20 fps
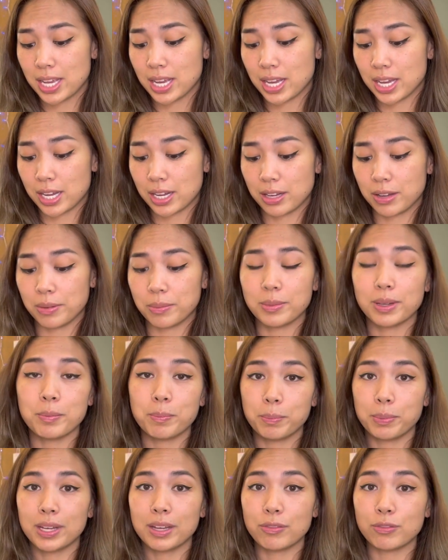
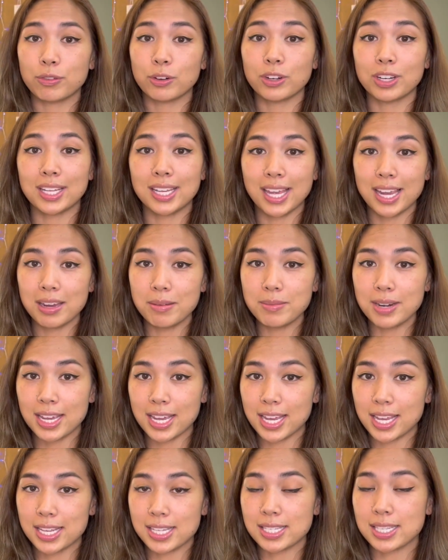But for game
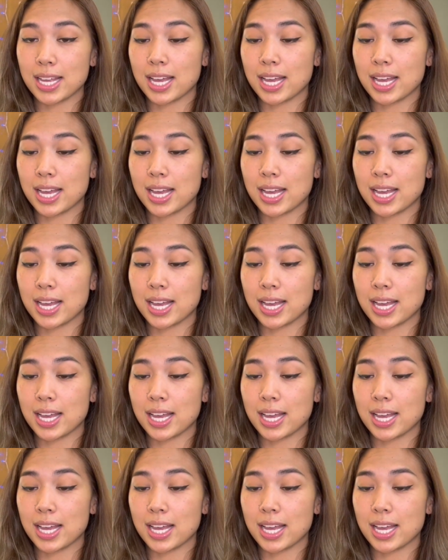days,